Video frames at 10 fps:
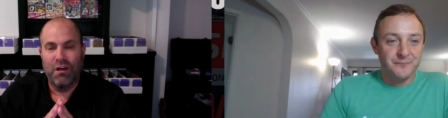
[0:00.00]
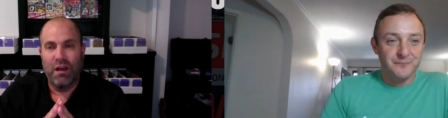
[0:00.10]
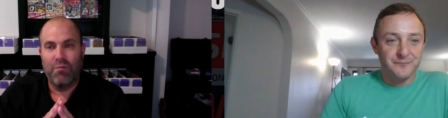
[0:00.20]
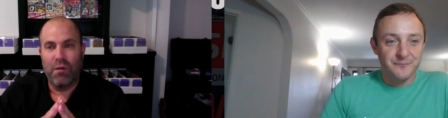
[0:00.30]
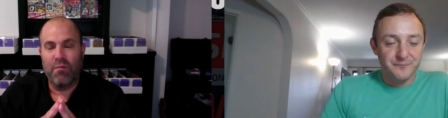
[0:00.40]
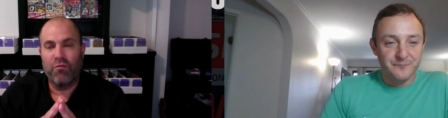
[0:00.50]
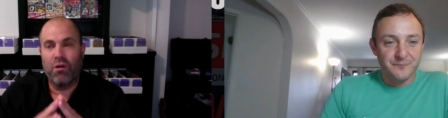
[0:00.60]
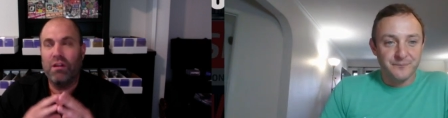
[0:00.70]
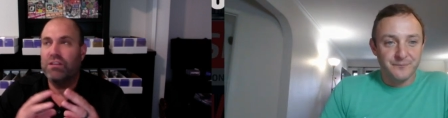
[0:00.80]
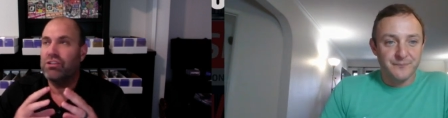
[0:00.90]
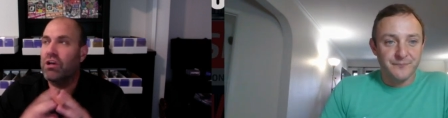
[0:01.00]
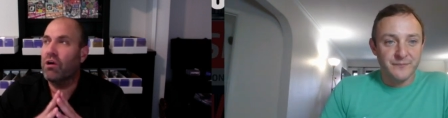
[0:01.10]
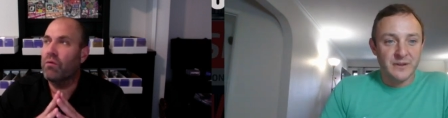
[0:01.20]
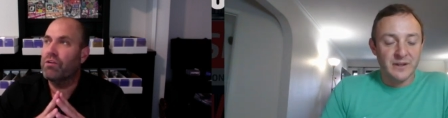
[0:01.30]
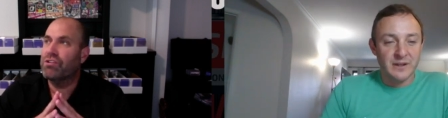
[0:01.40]
Speaker 1: Hey Brett, before I let you
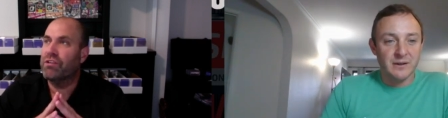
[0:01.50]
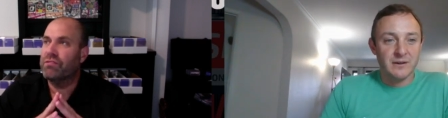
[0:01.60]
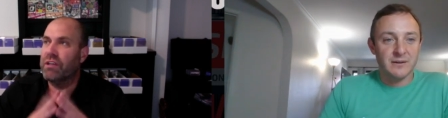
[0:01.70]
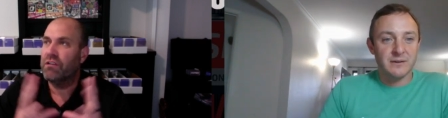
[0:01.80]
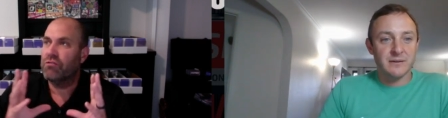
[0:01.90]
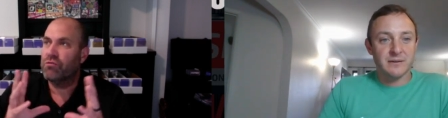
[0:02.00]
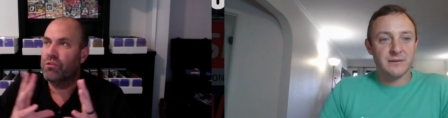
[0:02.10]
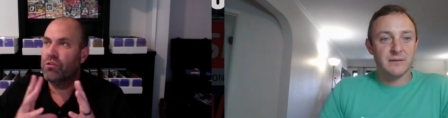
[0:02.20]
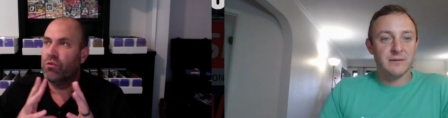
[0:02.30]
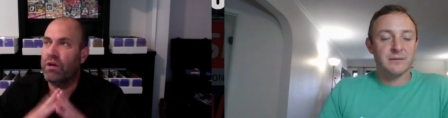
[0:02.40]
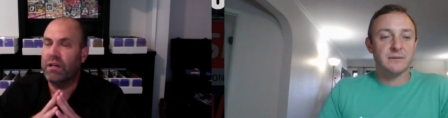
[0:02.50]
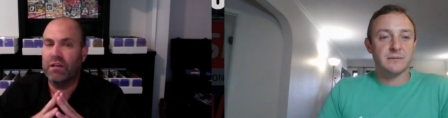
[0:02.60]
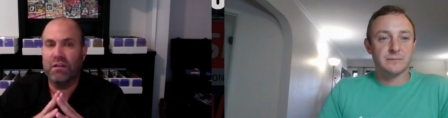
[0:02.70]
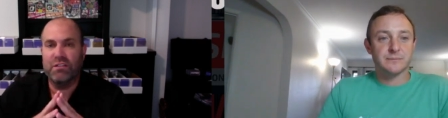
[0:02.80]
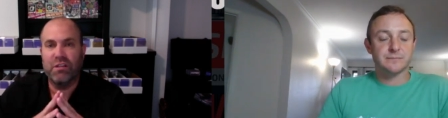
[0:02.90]
go, I want to shift gears real quick.
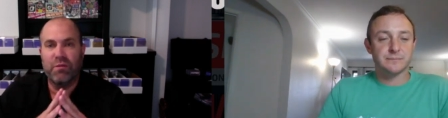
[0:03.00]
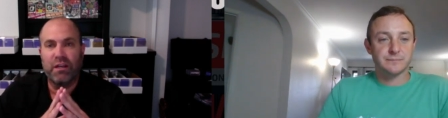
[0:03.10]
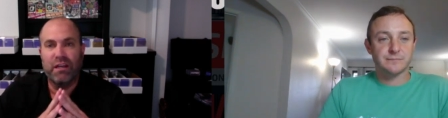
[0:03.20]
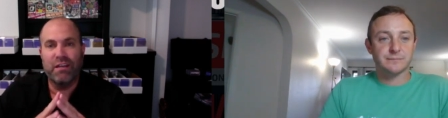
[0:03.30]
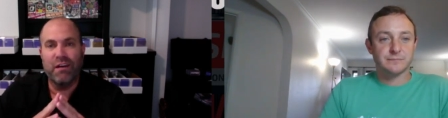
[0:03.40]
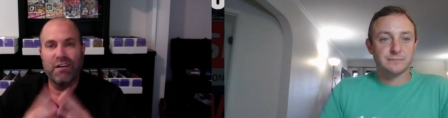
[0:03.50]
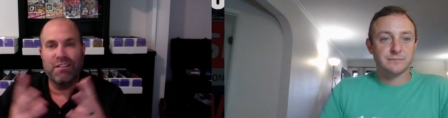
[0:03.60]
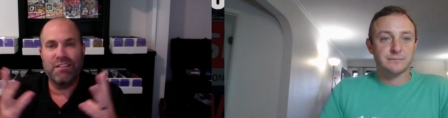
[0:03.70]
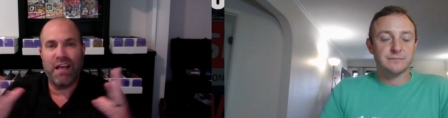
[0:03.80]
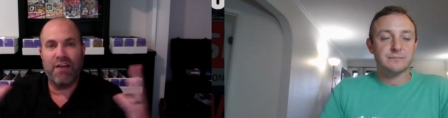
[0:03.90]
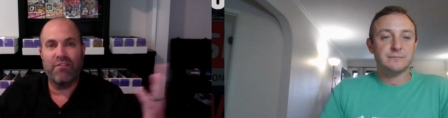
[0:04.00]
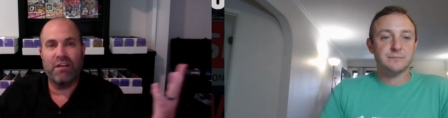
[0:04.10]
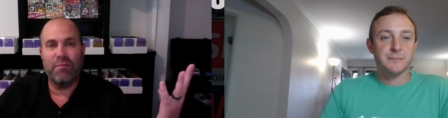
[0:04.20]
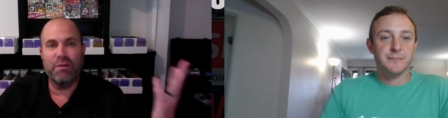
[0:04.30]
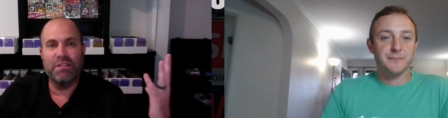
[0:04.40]
Uh, you seem like a young,
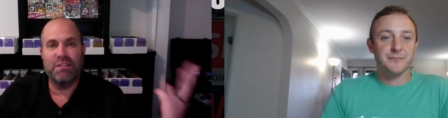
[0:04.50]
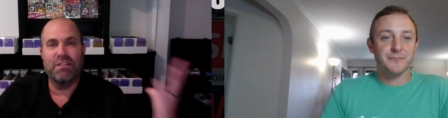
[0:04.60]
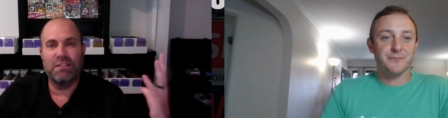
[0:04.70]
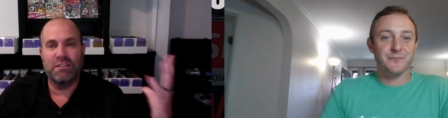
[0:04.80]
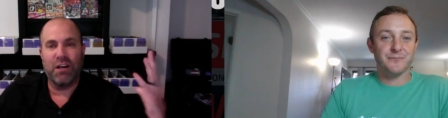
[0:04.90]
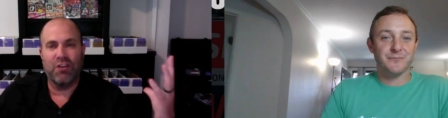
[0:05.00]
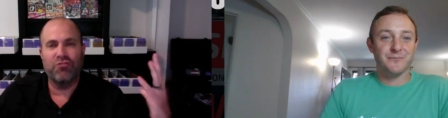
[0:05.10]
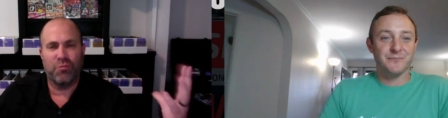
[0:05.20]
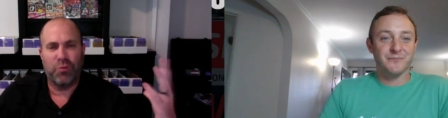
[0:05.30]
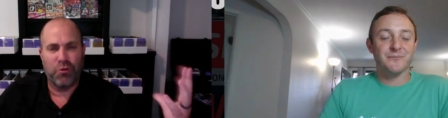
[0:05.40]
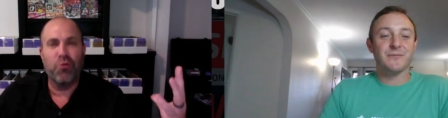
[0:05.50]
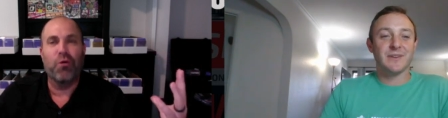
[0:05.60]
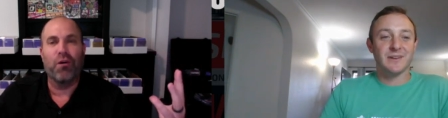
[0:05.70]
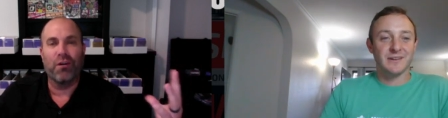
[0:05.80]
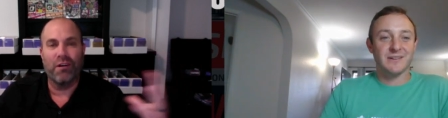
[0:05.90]
savvy business
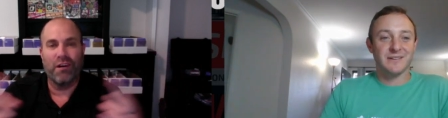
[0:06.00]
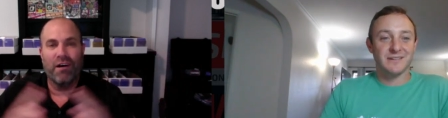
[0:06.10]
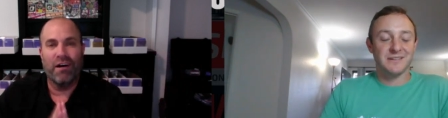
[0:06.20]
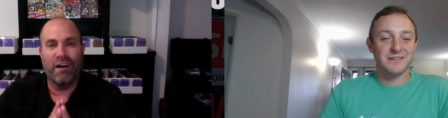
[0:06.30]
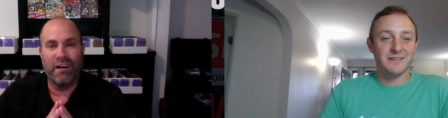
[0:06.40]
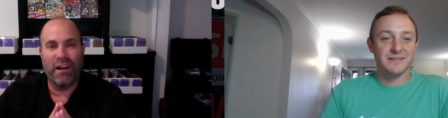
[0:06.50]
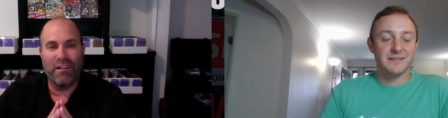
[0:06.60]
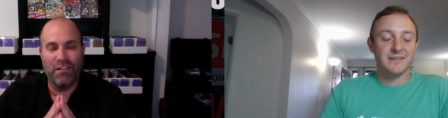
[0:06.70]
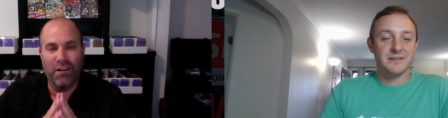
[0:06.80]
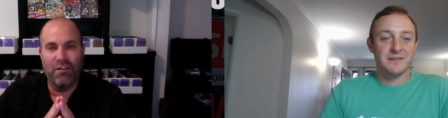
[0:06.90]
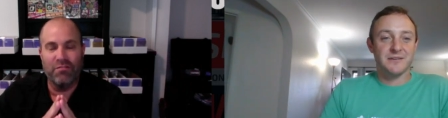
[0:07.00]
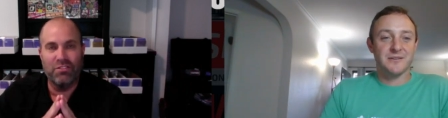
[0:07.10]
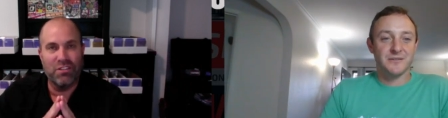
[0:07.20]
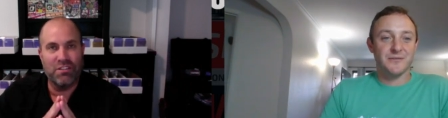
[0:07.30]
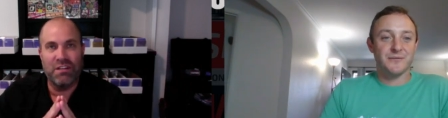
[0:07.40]
entrepreneur, uh, and I
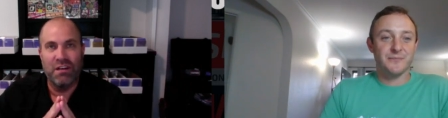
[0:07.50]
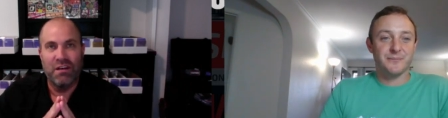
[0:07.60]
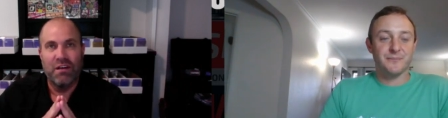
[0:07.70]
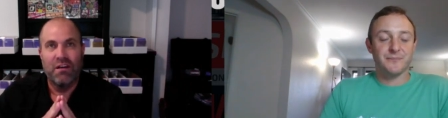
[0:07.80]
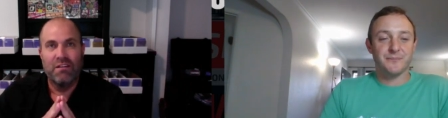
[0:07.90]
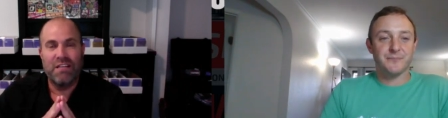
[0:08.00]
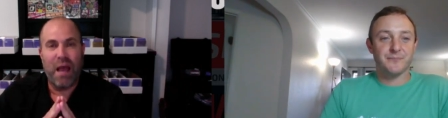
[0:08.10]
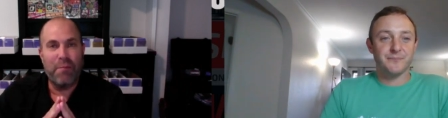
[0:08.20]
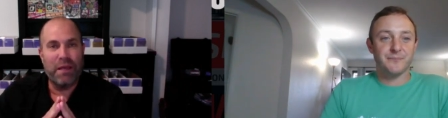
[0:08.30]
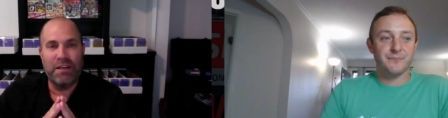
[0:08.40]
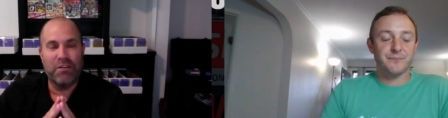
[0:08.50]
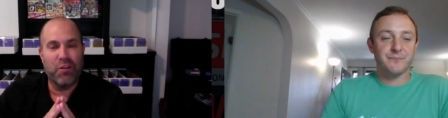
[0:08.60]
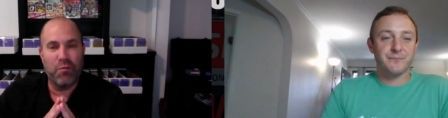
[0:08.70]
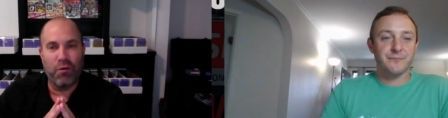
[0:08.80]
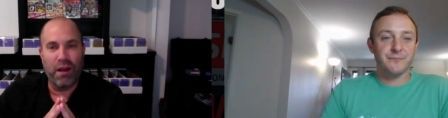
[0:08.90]
love just tapping into
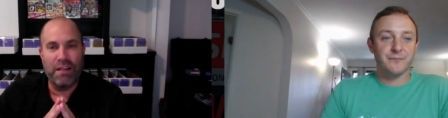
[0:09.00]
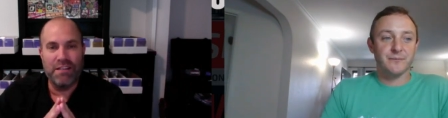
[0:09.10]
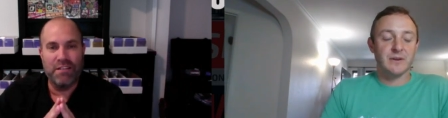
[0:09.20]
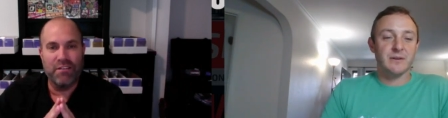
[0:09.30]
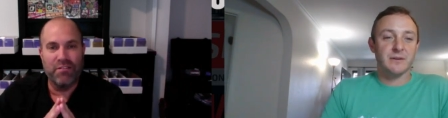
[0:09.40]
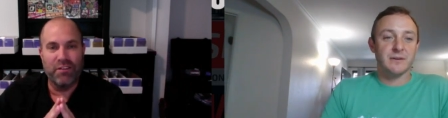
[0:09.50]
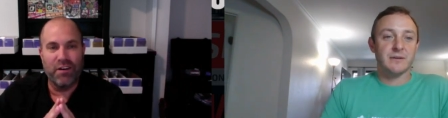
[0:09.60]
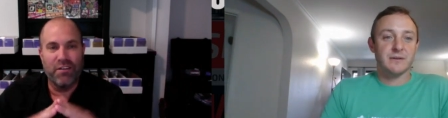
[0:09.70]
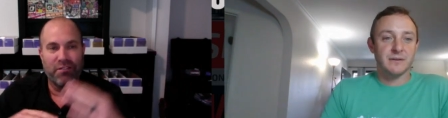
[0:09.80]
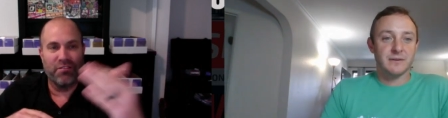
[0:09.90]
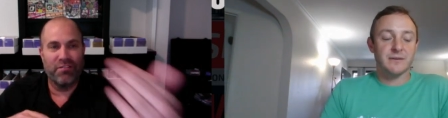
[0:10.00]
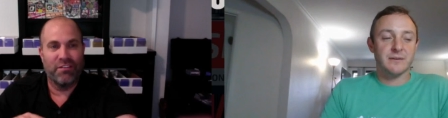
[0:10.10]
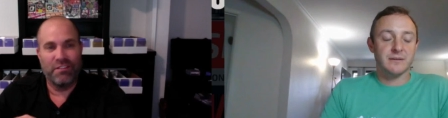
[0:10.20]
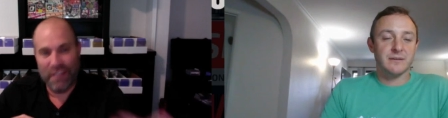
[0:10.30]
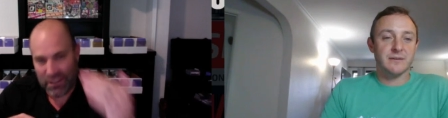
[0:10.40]
the brains of of
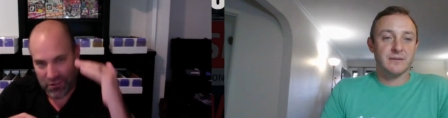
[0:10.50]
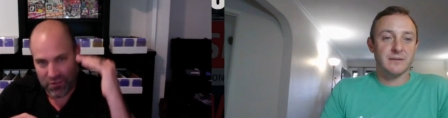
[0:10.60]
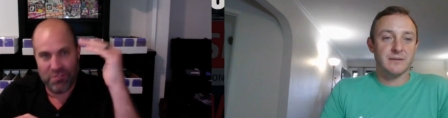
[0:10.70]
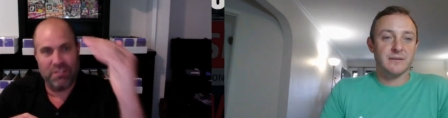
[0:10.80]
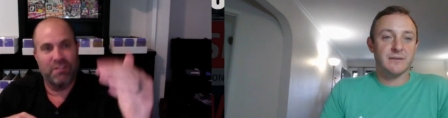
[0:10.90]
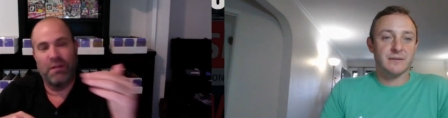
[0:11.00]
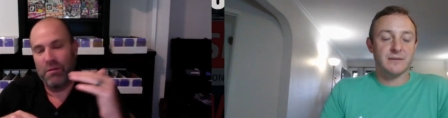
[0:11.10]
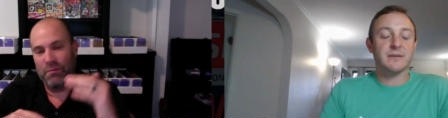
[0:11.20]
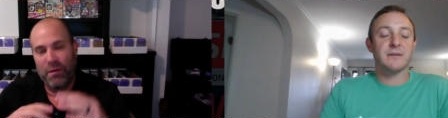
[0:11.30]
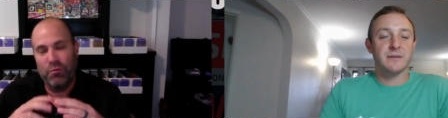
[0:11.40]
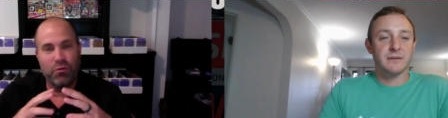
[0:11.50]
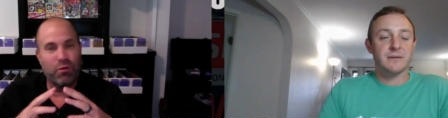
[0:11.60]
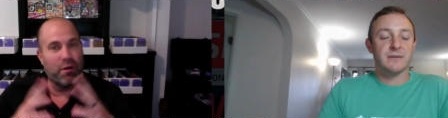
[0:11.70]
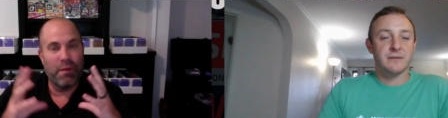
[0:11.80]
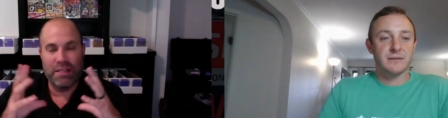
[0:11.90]
leaders and and people
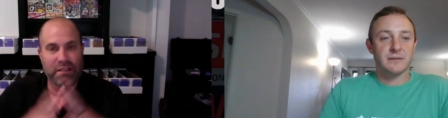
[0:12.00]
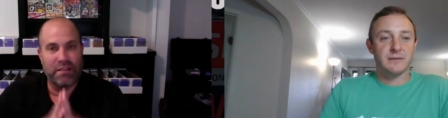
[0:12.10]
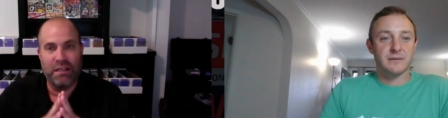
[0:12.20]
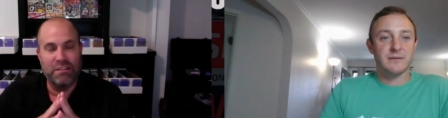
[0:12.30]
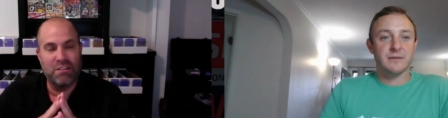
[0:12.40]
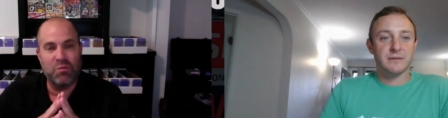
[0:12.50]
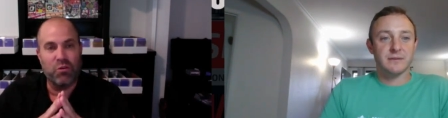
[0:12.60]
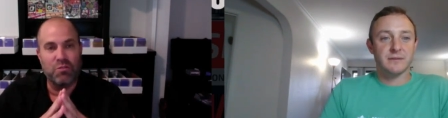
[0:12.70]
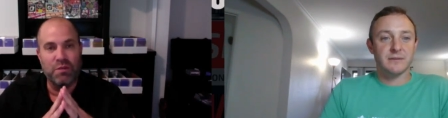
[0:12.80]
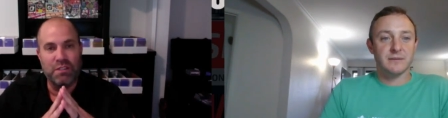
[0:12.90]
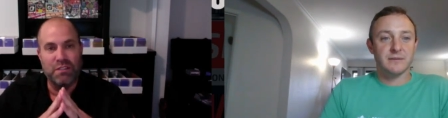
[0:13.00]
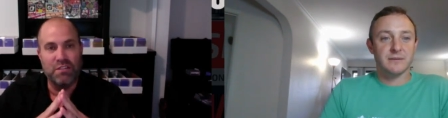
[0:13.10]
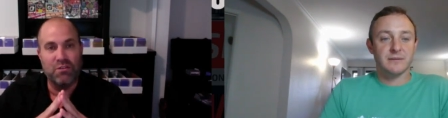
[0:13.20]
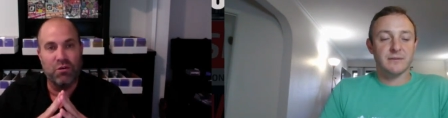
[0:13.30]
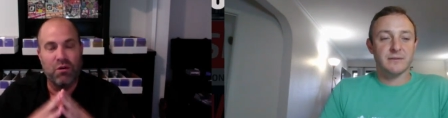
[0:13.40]
doing amazing things in sports business.
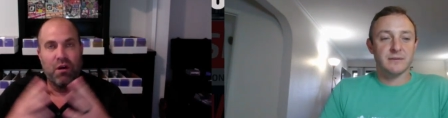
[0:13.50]
So